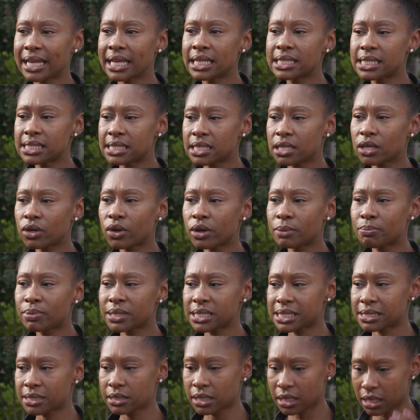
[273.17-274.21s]
It's still a,
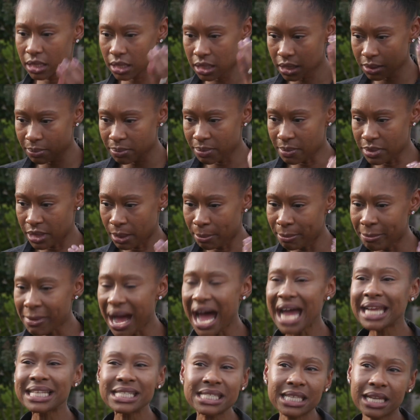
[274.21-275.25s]
the, the, the
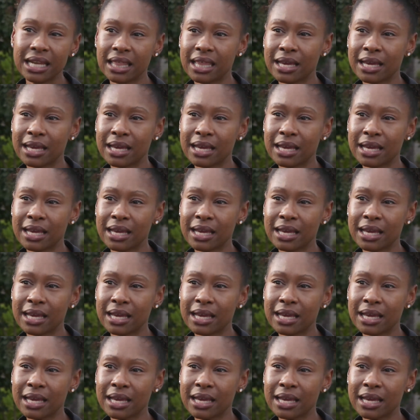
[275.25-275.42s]
mindset